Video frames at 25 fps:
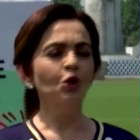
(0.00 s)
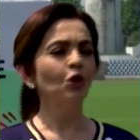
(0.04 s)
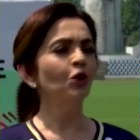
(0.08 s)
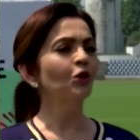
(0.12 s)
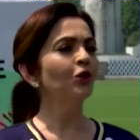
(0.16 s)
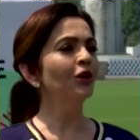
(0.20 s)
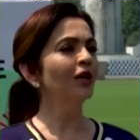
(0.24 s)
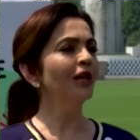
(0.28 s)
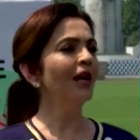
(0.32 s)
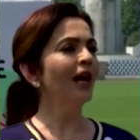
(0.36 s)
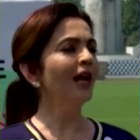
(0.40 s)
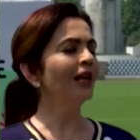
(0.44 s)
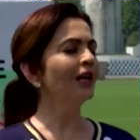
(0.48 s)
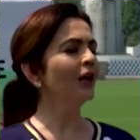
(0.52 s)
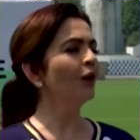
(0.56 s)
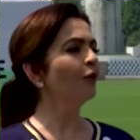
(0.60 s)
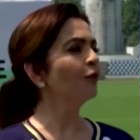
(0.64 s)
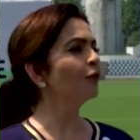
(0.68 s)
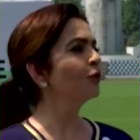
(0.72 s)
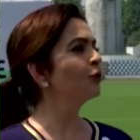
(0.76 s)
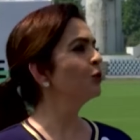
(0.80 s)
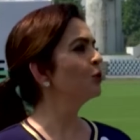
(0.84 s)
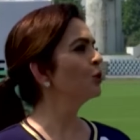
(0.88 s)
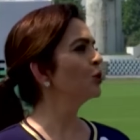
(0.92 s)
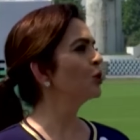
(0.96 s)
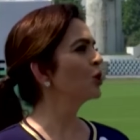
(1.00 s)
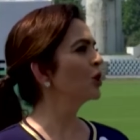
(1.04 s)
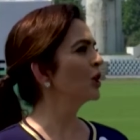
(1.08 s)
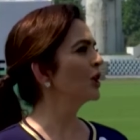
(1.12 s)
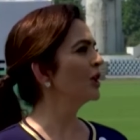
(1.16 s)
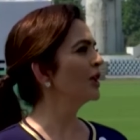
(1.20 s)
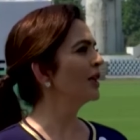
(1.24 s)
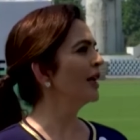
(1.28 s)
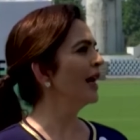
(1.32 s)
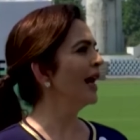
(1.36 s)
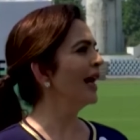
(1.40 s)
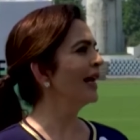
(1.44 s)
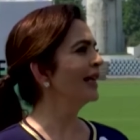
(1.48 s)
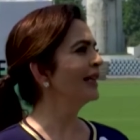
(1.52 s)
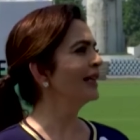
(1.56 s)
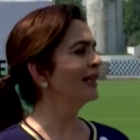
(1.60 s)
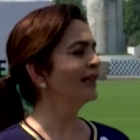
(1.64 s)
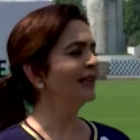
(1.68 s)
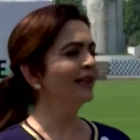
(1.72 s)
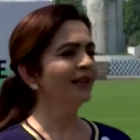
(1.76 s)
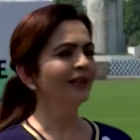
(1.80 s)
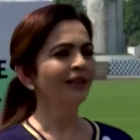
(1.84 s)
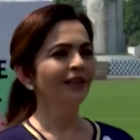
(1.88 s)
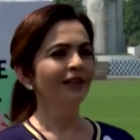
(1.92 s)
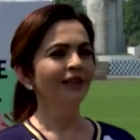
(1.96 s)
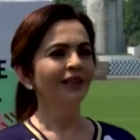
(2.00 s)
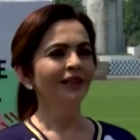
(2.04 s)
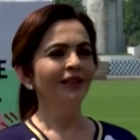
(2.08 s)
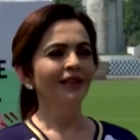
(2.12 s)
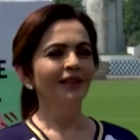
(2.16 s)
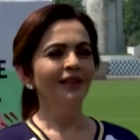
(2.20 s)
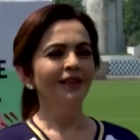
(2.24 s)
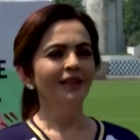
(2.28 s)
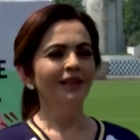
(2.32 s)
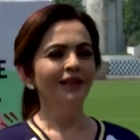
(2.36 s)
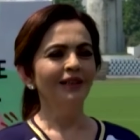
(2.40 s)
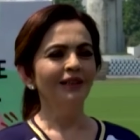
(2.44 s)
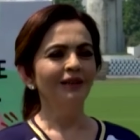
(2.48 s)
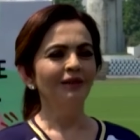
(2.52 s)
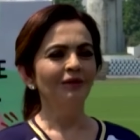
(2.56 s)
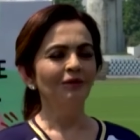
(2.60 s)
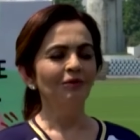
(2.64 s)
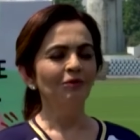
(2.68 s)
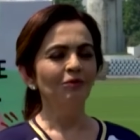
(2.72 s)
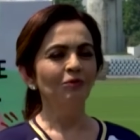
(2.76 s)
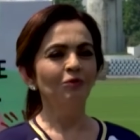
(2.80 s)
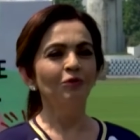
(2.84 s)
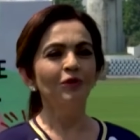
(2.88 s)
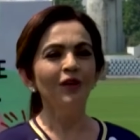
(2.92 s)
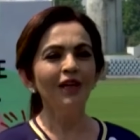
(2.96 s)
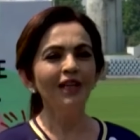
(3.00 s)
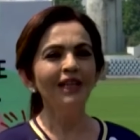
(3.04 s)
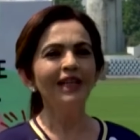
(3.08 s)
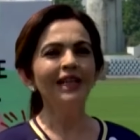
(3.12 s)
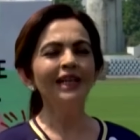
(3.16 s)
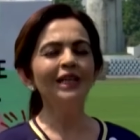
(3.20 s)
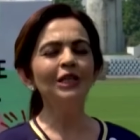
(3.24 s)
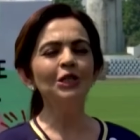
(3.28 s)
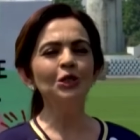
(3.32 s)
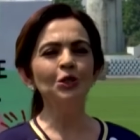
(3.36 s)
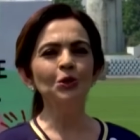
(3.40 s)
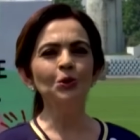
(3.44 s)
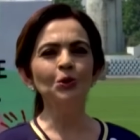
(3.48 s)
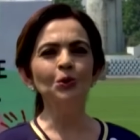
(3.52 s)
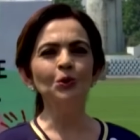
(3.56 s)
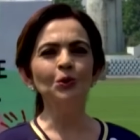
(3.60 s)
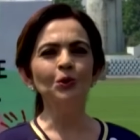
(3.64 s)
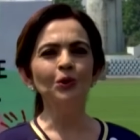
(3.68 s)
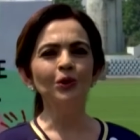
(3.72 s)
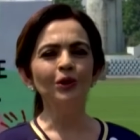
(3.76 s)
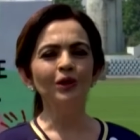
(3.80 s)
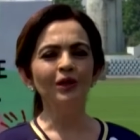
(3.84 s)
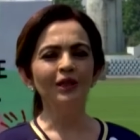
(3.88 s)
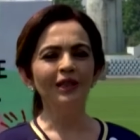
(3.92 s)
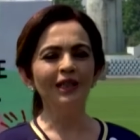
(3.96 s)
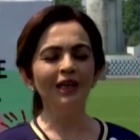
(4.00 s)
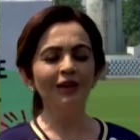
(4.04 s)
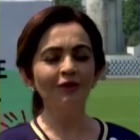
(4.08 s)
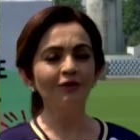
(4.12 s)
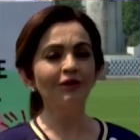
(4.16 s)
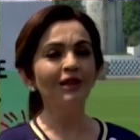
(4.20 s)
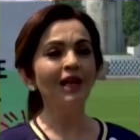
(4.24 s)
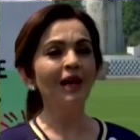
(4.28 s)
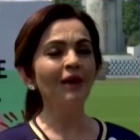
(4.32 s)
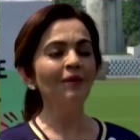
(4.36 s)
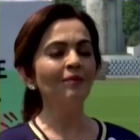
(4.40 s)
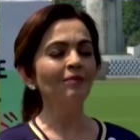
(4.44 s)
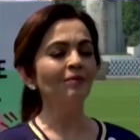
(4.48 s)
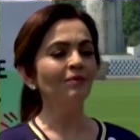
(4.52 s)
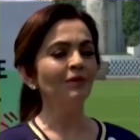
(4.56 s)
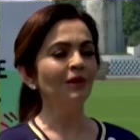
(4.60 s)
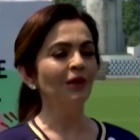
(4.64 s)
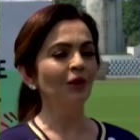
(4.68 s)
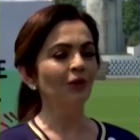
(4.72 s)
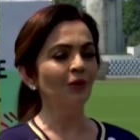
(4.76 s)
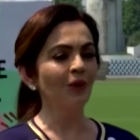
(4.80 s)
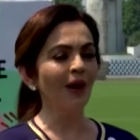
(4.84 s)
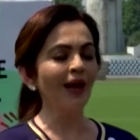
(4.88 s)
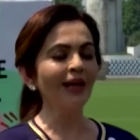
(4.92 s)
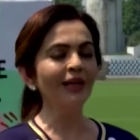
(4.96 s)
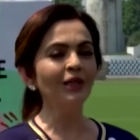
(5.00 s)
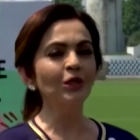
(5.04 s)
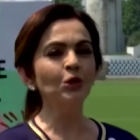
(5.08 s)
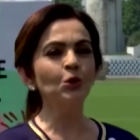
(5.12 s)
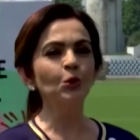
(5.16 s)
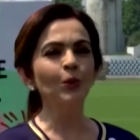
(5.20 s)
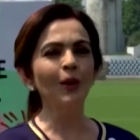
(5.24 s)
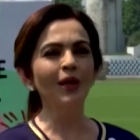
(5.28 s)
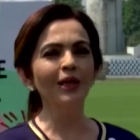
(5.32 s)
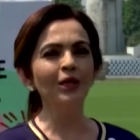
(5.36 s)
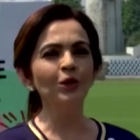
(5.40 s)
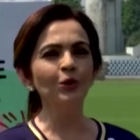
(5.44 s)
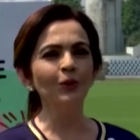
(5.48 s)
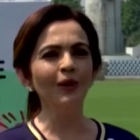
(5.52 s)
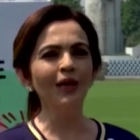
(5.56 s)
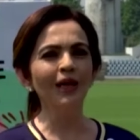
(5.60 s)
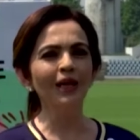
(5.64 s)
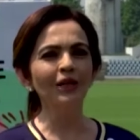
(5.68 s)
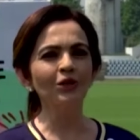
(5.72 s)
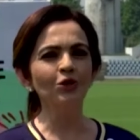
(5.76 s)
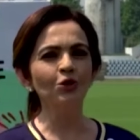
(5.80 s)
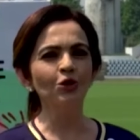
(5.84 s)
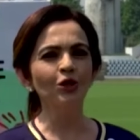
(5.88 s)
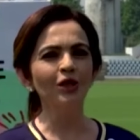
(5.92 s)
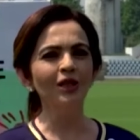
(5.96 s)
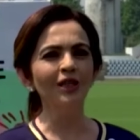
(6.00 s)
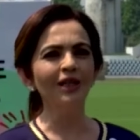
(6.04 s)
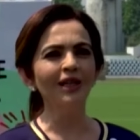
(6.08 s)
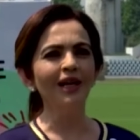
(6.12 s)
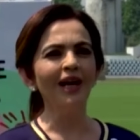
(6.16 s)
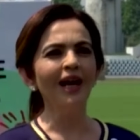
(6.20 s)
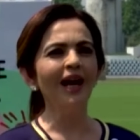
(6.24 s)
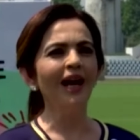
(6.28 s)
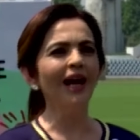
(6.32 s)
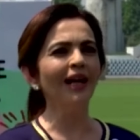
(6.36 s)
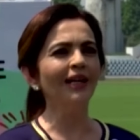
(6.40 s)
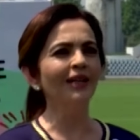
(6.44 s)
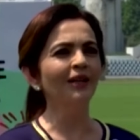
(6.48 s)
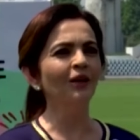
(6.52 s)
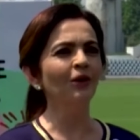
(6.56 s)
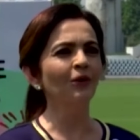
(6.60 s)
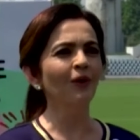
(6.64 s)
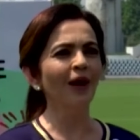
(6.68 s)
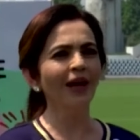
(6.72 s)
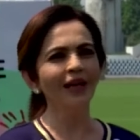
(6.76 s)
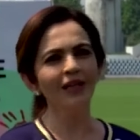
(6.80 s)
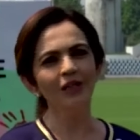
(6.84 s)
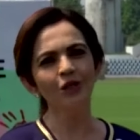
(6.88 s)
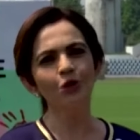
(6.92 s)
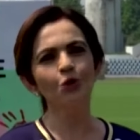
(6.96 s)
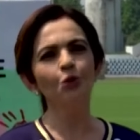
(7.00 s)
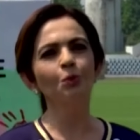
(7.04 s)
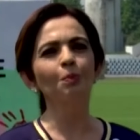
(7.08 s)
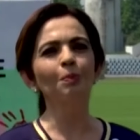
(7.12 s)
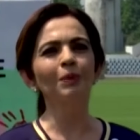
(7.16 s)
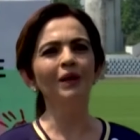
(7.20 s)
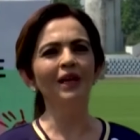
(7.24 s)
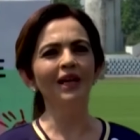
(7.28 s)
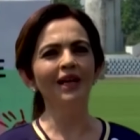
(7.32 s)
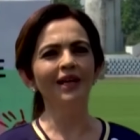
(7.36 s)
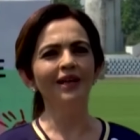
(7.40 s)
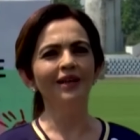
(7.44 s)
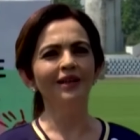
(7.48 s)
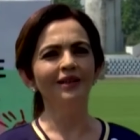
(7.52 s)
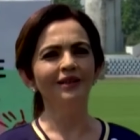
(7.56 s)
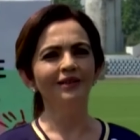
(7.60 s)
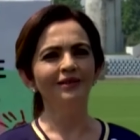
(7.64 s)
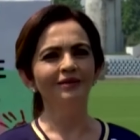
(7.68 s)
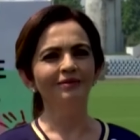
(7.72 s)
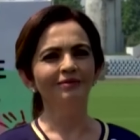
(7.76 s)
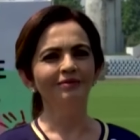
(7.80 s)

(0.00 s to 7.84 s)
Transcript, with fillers: children are our future and we need to give them the right to education and the right to play.